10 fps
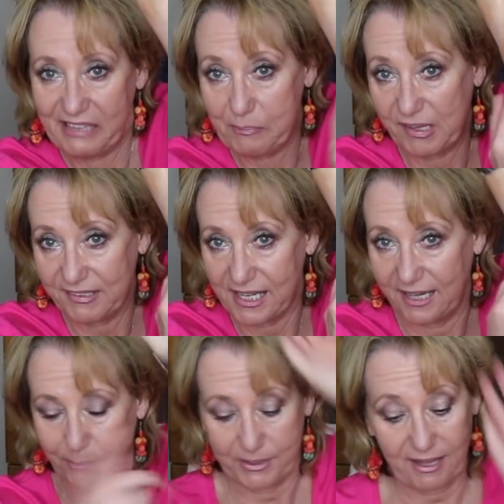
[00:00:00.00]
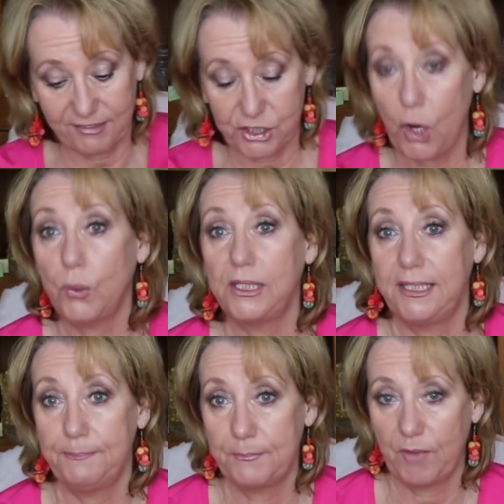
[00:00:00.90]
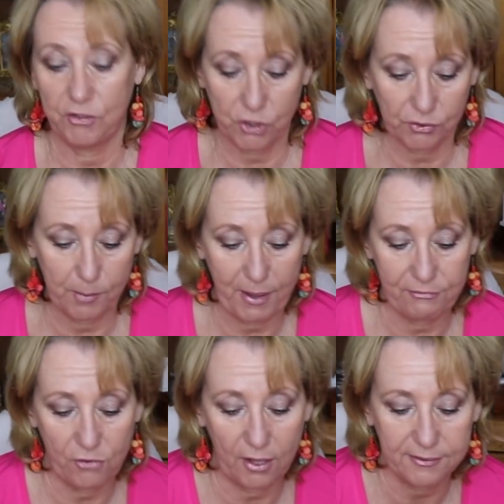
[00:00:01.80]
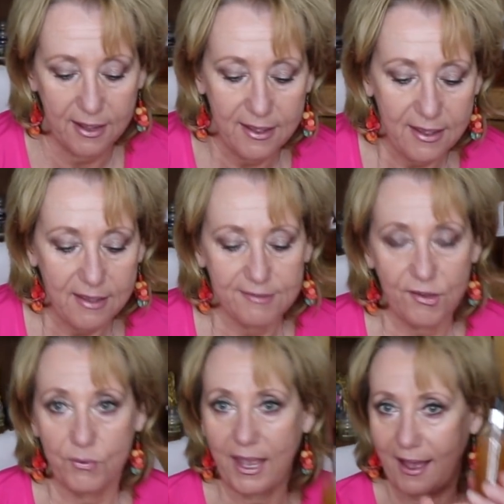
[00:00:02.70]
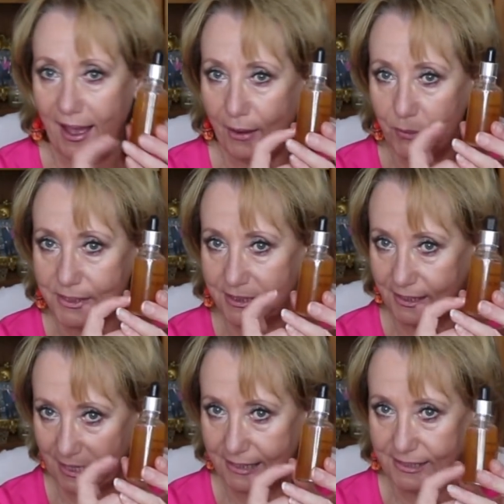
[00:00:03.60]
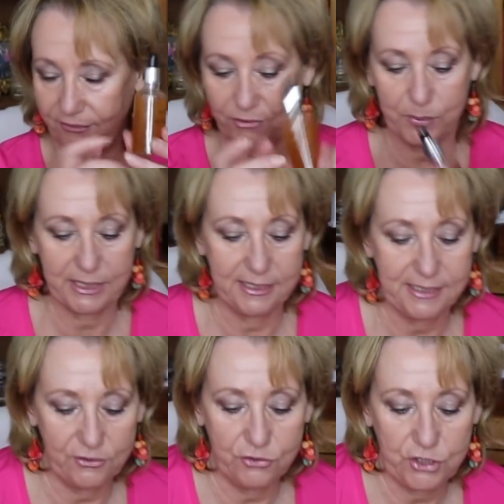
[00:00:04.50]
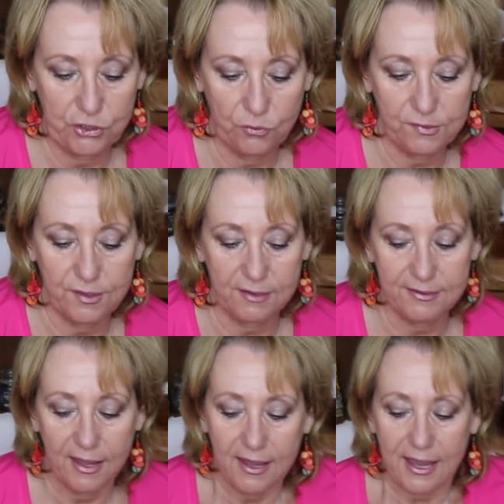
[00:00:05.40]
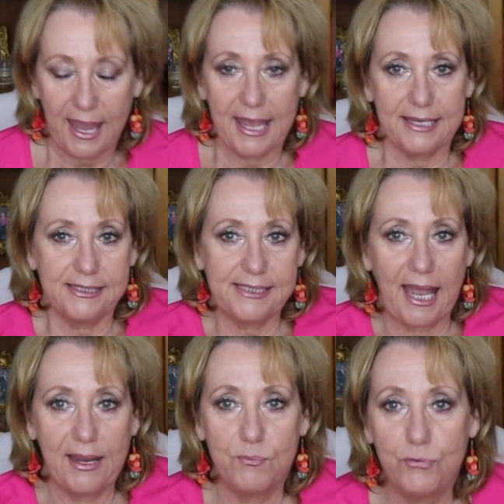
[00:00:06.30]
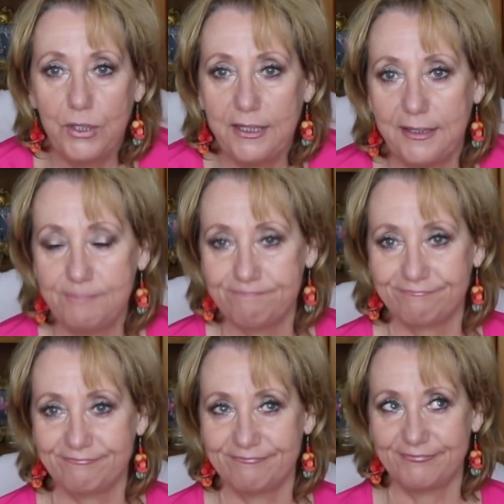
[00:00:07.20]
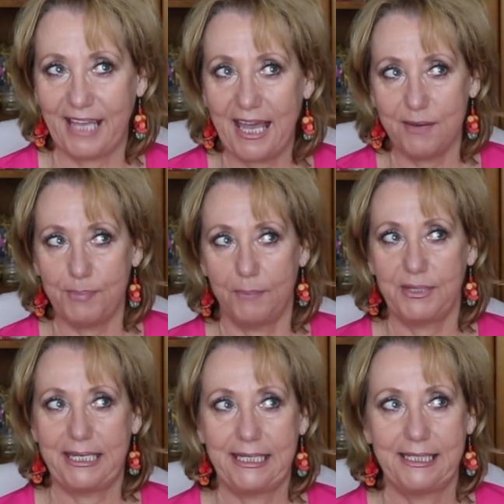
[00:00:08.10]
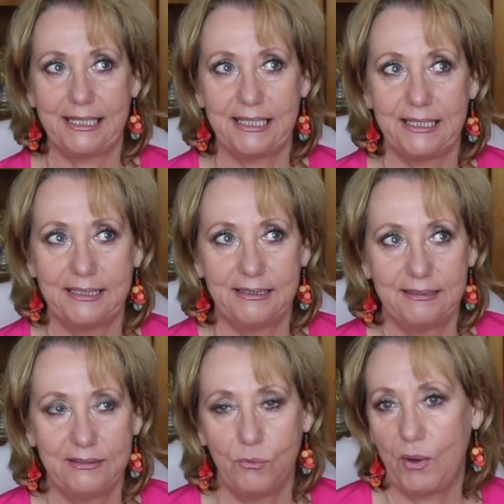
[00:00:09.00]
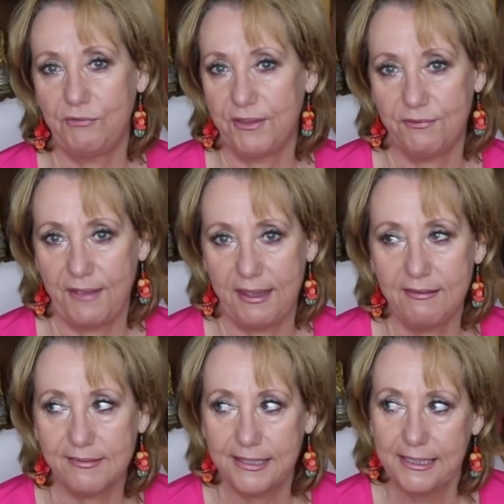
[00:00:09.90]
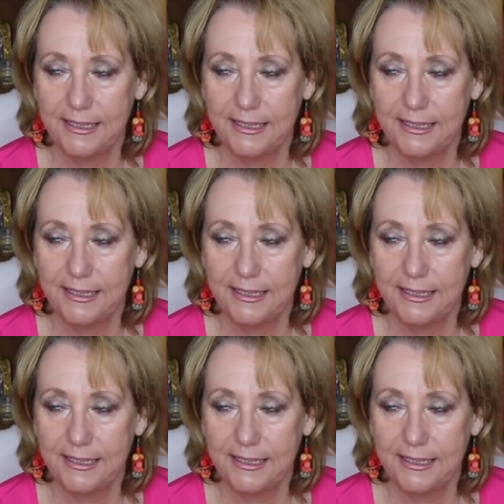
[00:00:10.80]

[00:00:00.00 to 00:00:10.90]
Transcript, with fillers: a mistake, but that's totally, totally my fault. So yeah, I would, I definitely would continue to use this, and I'm really kind of bummed I didn't get the, the one for the face.